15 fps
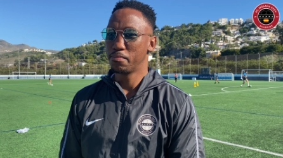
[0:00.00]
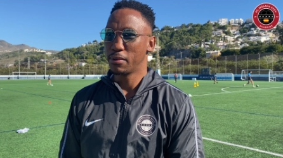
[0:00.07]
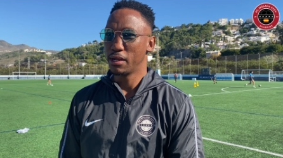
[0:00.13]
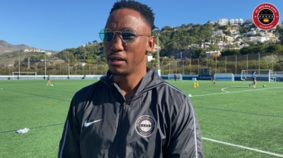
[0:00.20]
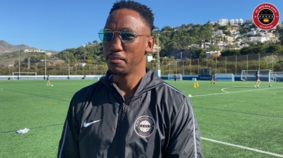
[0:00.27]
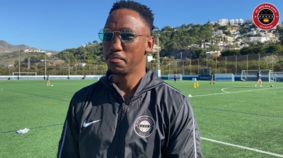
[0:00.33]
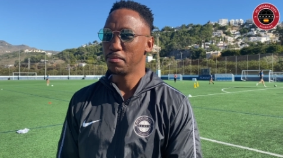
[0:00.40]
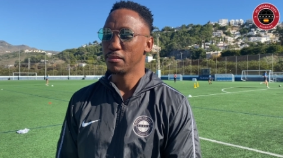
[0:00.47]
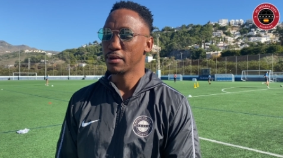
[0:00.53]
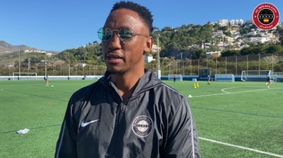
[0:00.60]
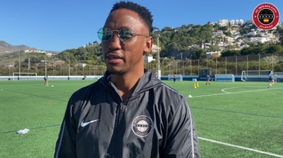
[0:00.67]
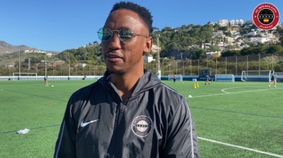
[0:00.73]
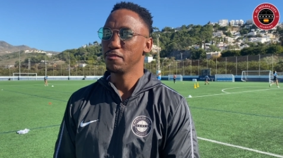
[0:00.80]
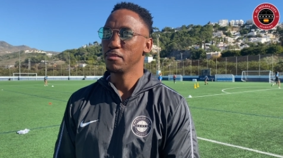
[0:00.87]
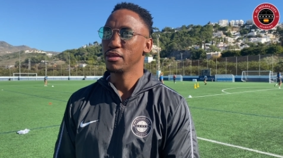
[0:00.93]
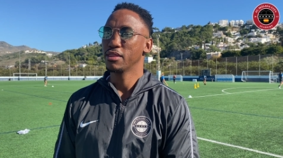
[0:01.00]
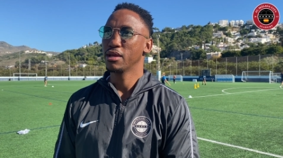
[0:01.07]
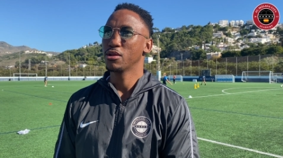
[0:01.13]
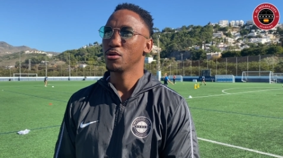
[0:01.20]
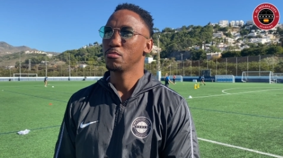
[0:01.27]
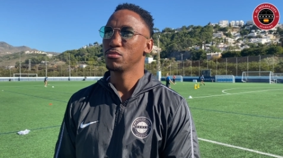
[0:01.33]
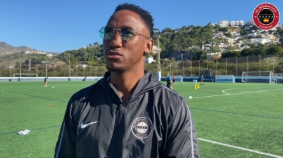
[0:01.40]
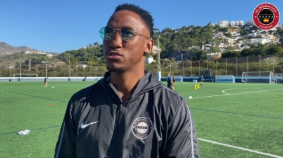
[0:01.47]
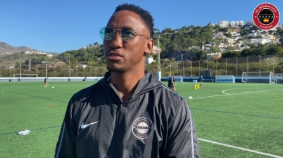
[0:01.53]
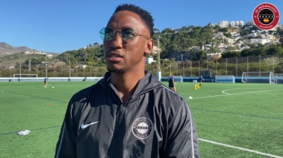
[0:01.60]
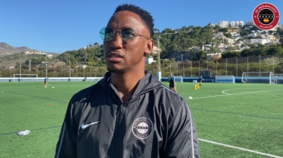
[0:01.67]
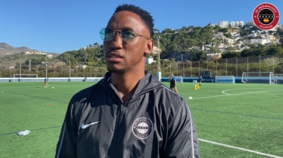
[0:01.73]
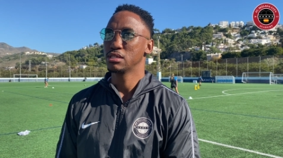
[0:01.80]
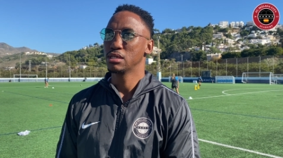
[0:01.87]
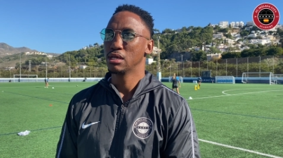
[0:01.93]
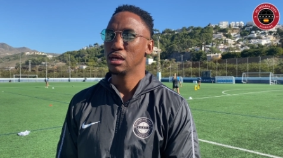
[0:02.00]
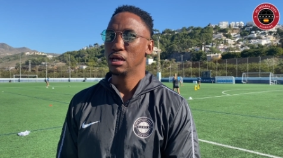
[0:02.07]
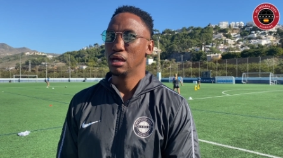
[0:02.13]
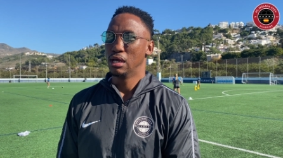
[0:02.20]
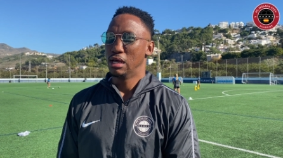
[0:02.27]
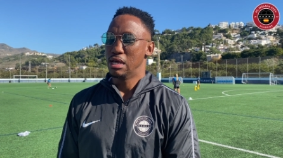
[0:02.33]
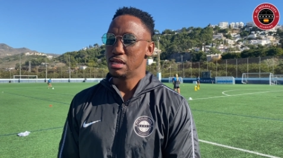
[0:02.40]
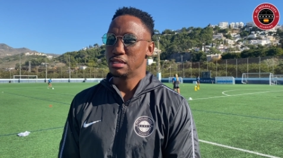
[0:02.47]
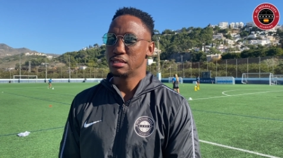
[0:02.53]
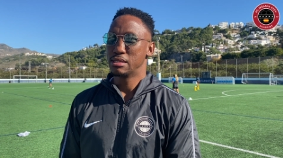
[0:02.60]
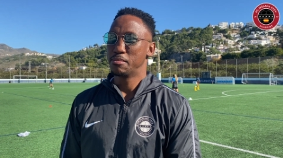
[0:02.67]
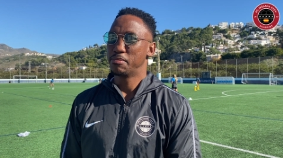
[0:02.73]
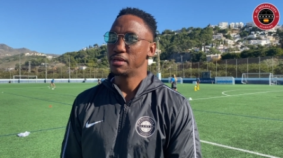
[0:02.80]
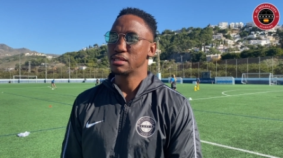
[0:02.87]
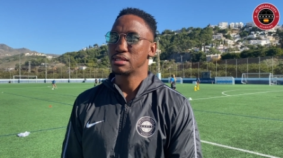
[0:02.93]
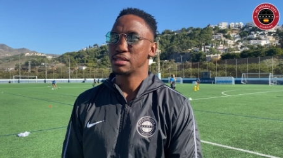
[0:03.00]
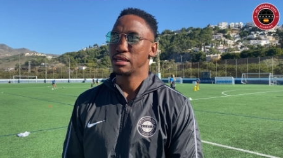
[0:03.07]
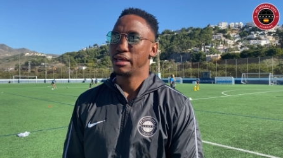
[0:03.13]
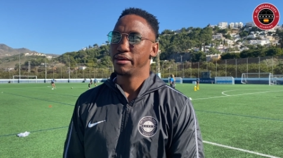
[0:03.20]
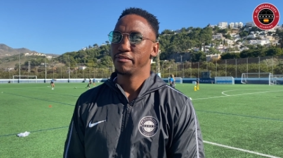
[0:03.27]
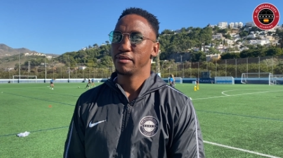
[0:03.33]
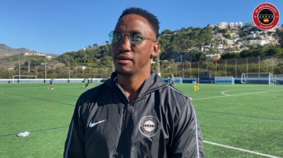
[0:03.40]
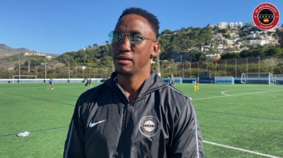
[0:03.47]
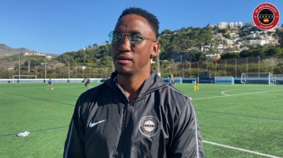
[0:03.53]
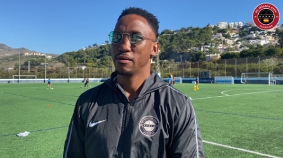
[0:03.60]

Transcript: uh, give me that opportunity, it's the best thing ever.